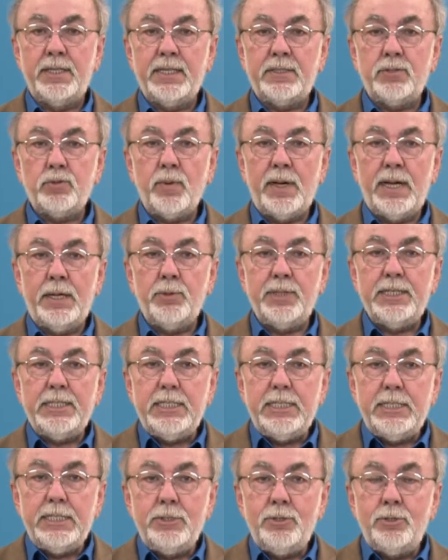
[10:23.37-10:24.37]
That's why we
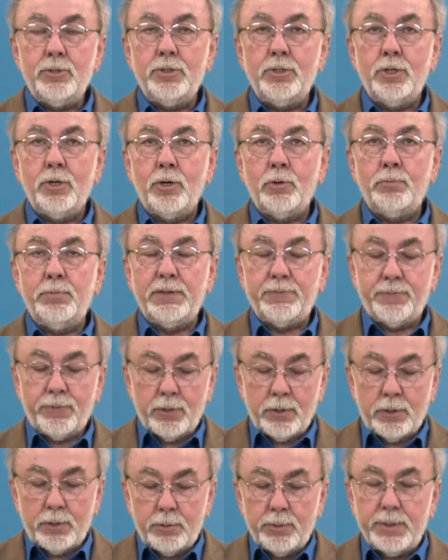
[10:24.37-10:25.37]
need to know
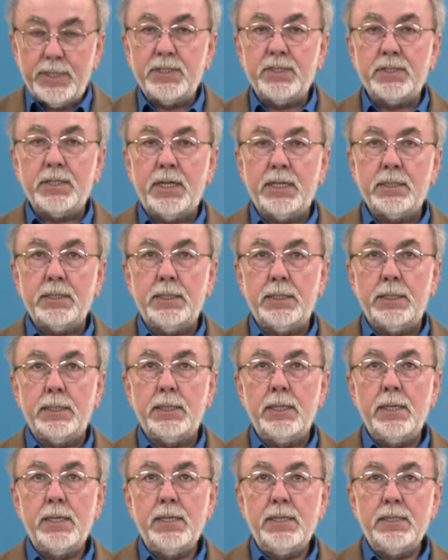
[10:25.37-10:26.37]
before we start
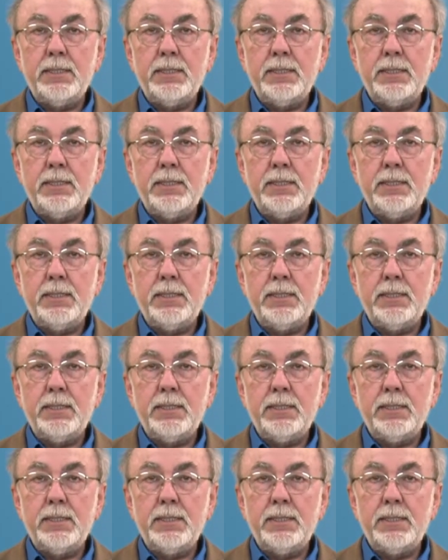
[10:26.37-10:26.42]
the